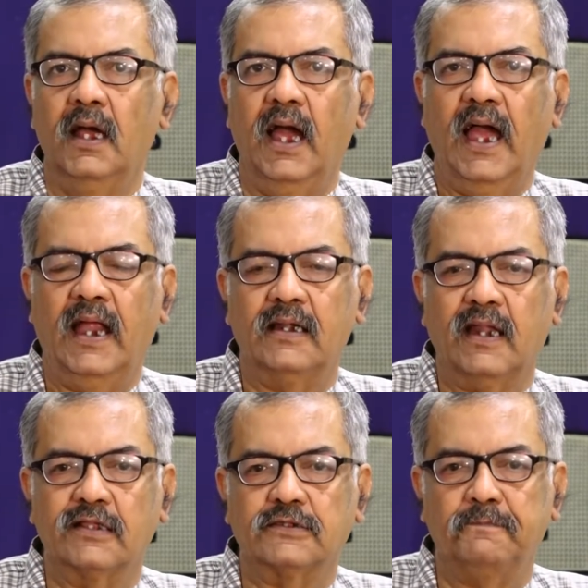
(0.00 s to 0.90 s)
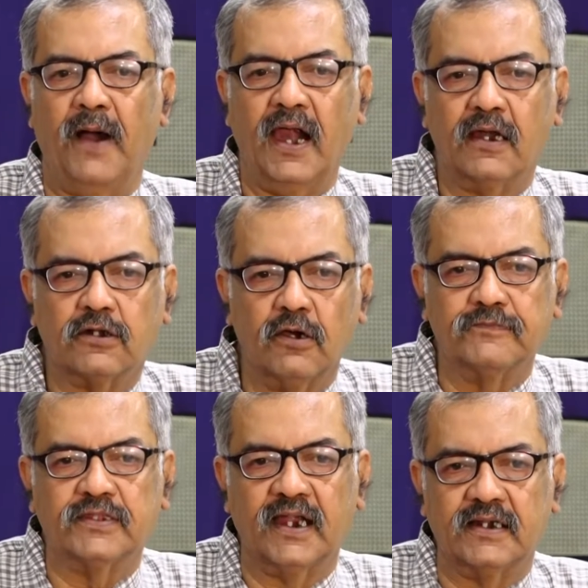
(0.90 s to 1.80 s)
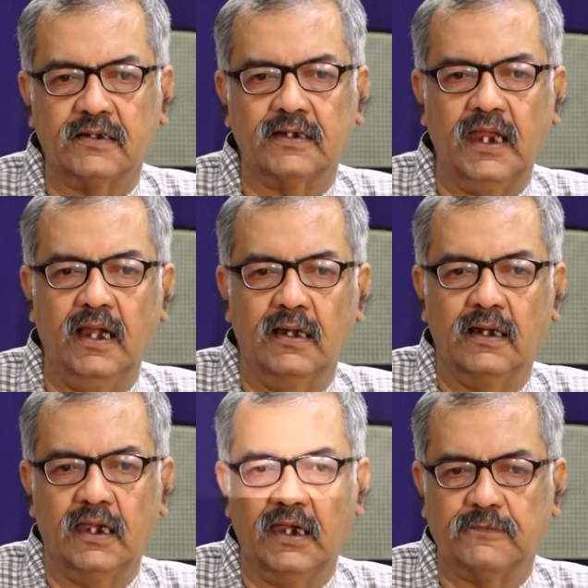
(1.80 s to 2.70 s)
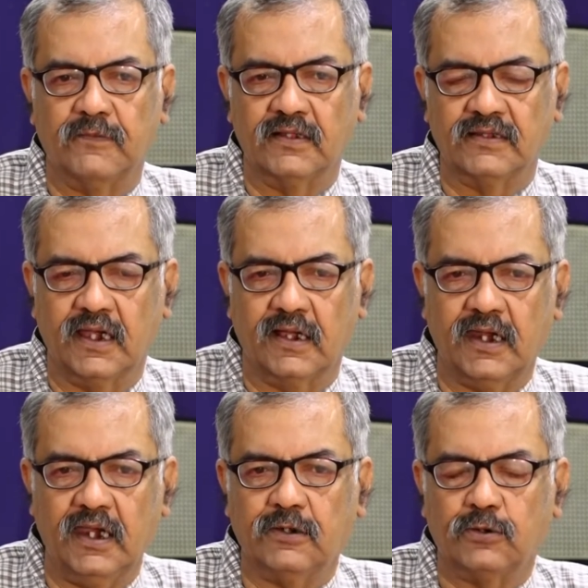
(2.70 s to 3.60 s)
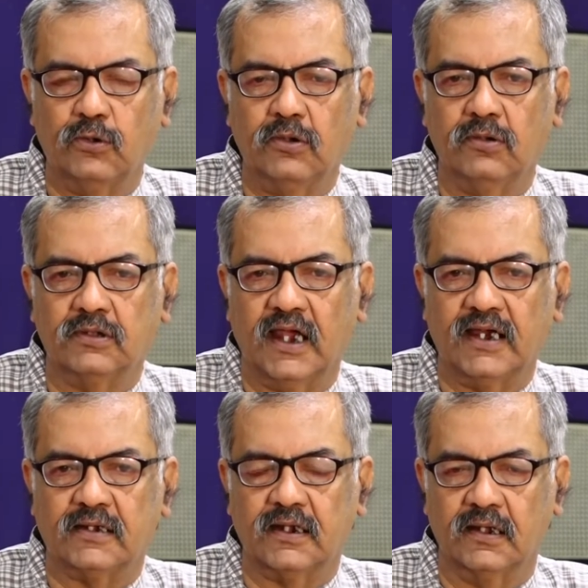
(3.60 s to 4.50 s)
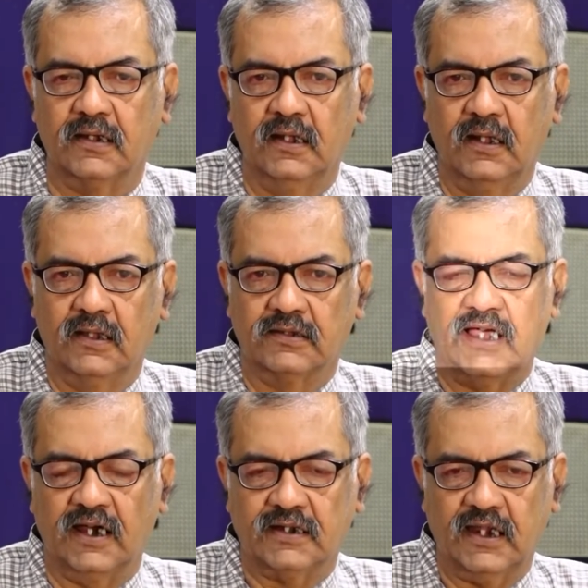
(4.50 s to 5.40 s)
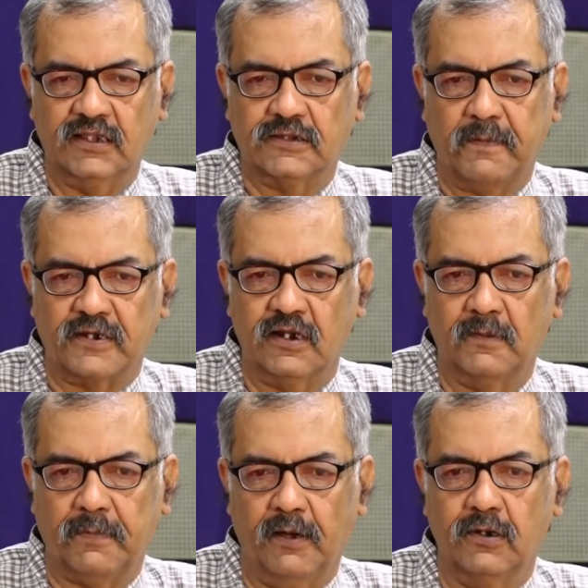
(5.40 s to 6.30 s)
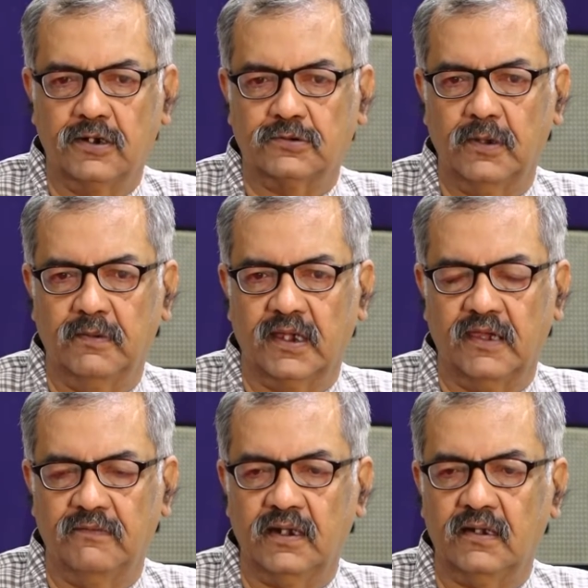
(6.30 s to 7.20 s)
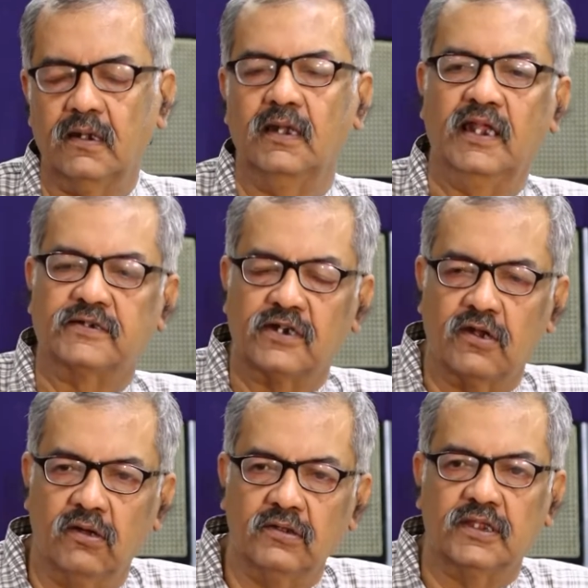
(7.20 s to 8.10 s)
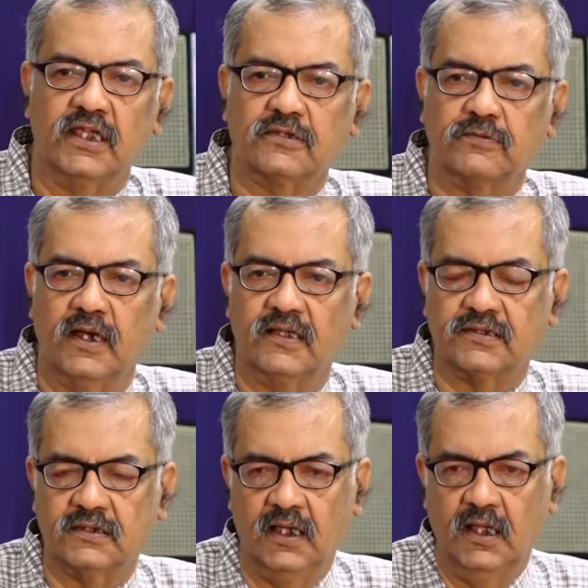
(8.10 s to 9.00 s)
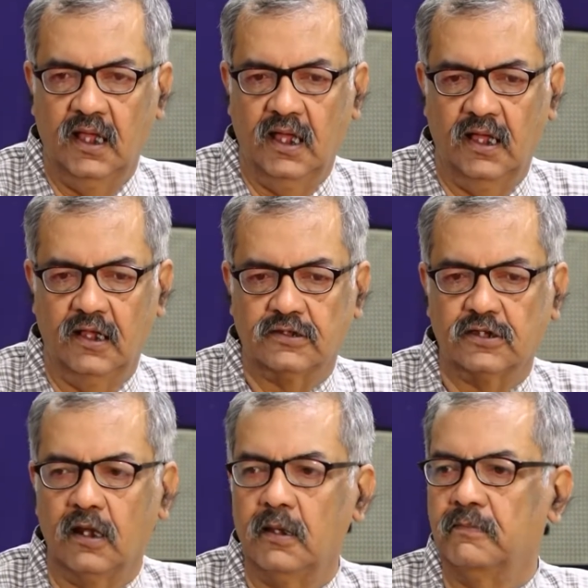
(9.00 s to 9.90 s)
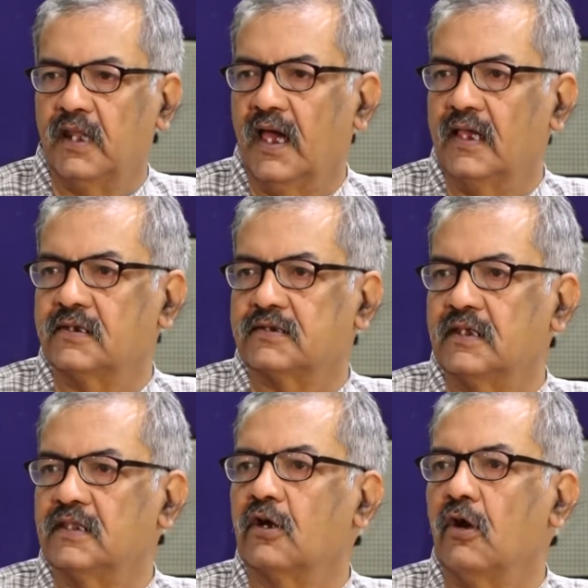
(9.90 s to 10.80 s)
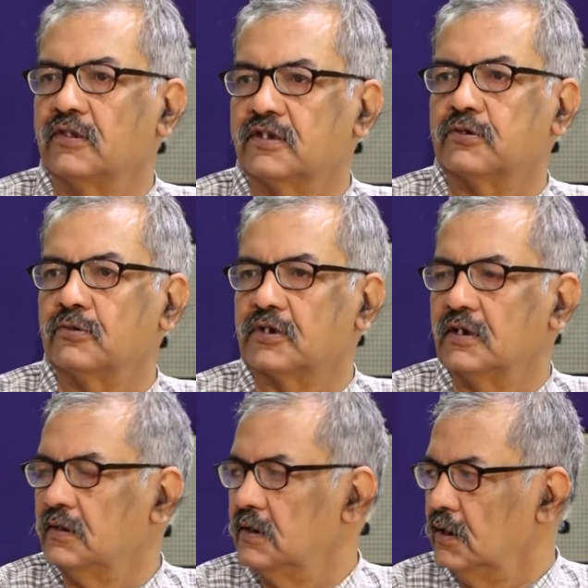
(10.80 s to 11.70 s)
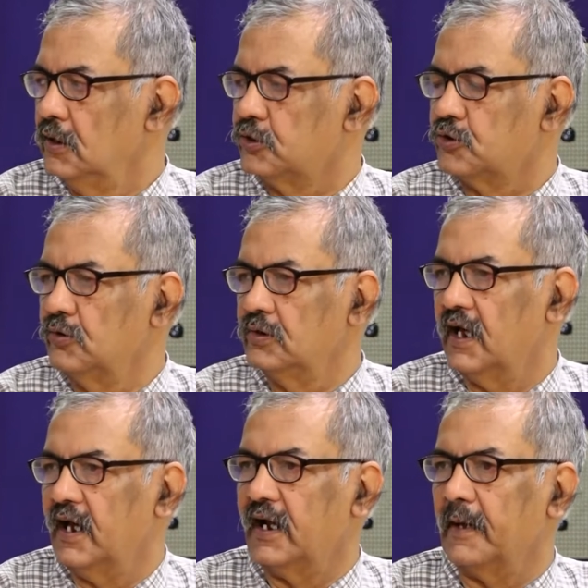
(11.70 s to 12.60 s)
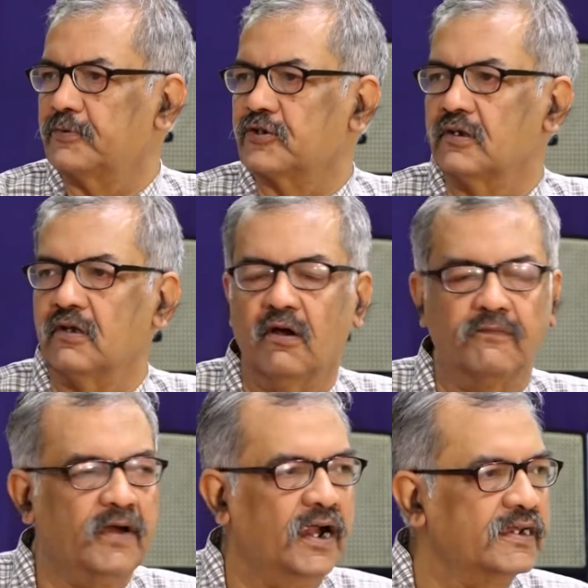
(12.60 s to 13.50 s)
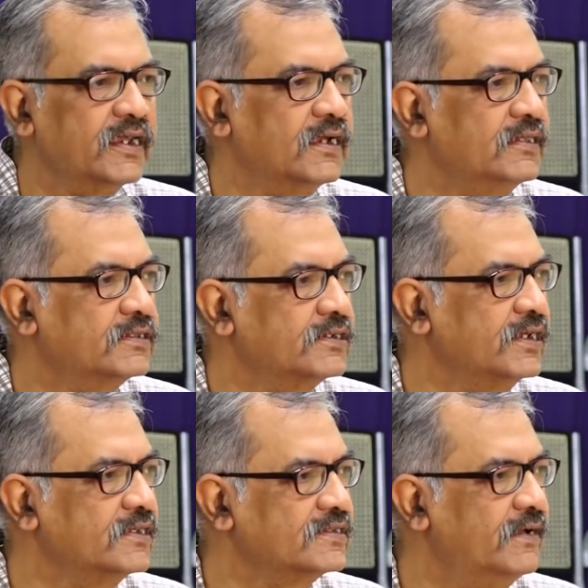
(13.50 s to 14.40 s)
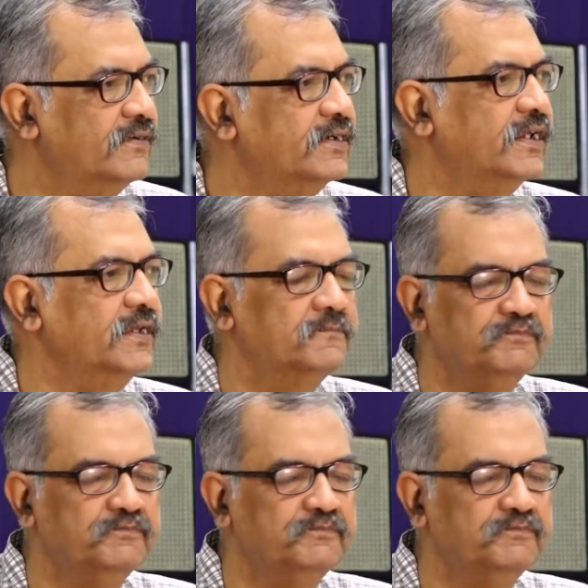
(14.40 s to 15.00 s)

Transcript: And as part of that deal, it was agreed to that certain special powers will be given. Later on, this was solemnized in the constitution through the adoption of Article 370.